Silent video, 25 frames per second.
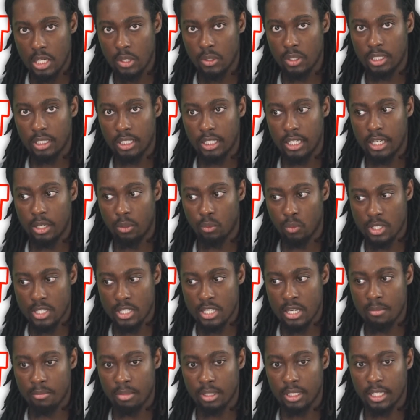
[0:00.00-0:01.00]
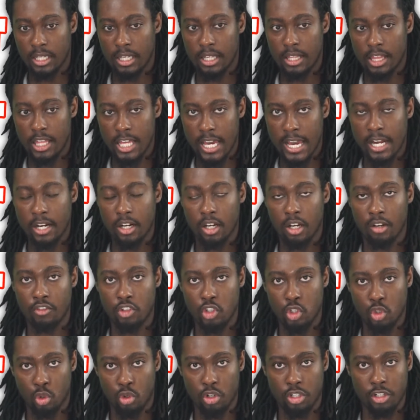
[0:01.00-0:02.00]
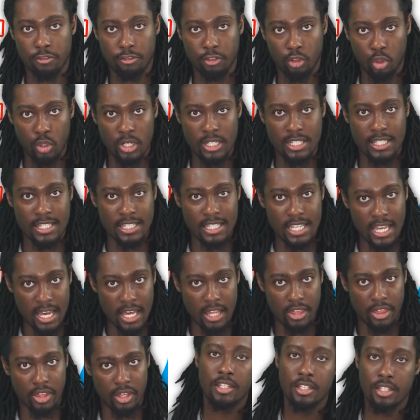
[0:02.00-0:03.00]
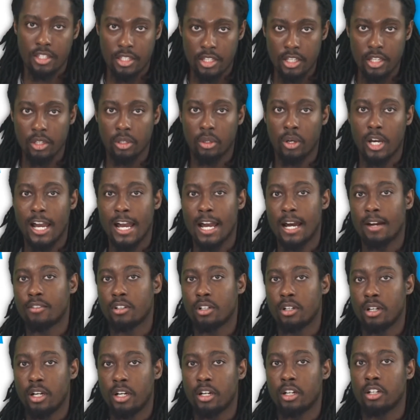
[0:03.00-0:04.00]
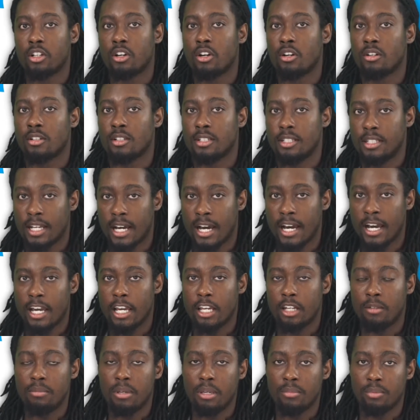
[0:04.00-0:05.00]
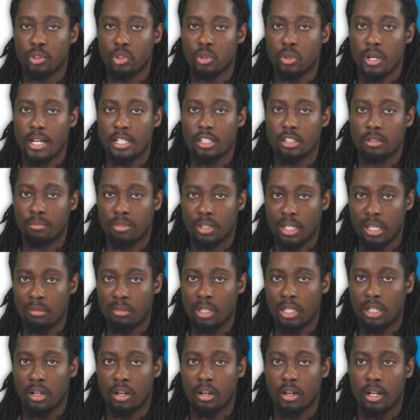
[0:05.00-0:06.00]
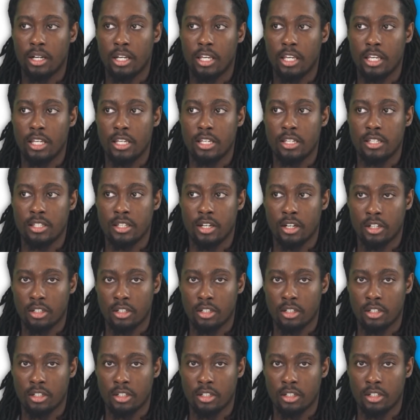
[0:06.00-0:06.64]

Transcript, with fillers: eerily resembling that of George Floyd's death. Still, after Eric Garner died, people tried to blame it on his